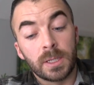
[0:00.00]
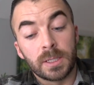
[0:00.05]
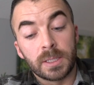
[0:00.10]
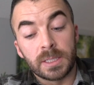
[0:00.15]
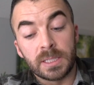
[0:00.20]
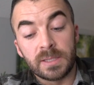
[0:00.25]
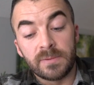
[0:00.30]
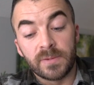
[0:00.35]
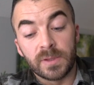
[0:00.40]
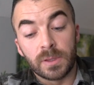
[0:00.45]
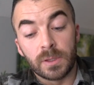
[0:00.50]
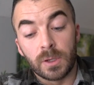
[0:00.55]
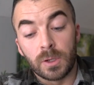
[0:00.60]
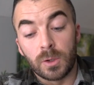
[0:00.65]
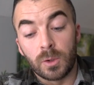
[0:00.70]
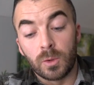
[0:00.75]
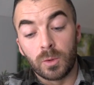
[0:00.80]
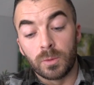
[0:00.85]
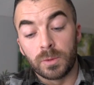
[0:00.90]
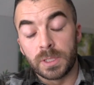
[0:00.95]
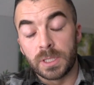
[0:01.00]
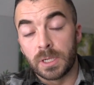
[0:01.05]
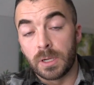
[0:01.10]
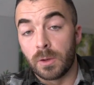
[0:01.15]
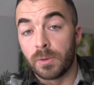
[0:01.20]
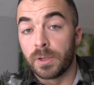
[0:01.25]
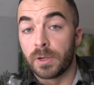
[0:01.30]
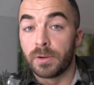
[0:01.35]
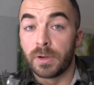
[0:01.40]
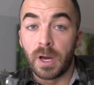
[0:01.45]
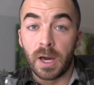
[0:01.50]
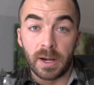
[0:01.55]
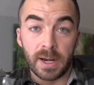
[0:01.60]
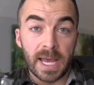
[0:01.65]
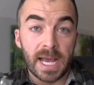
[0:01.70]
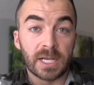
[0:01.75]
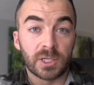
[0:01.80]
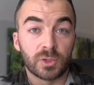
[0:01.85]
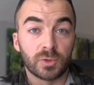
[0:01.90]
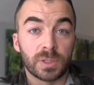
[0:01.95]
even though, they're not
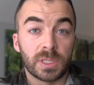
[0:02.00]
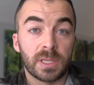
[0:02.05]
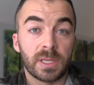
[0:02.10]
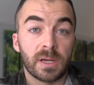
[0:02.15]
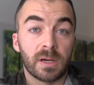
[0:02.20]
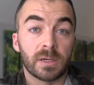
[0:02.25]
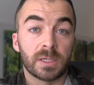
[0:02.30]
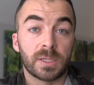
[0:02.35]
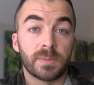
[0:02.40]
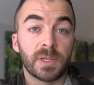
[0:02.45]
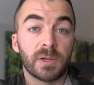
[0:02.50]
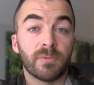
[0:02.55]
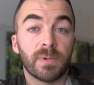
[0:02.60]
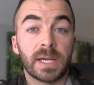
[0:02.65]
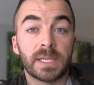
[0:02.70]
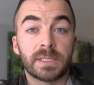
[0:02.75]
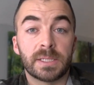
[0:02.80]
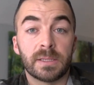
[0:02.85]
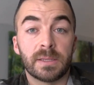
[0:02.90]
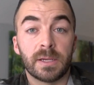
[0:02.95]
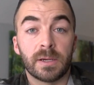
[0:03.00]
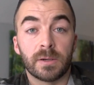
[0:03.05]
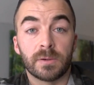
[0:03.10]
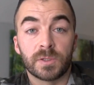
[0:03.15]
actually there to be rented.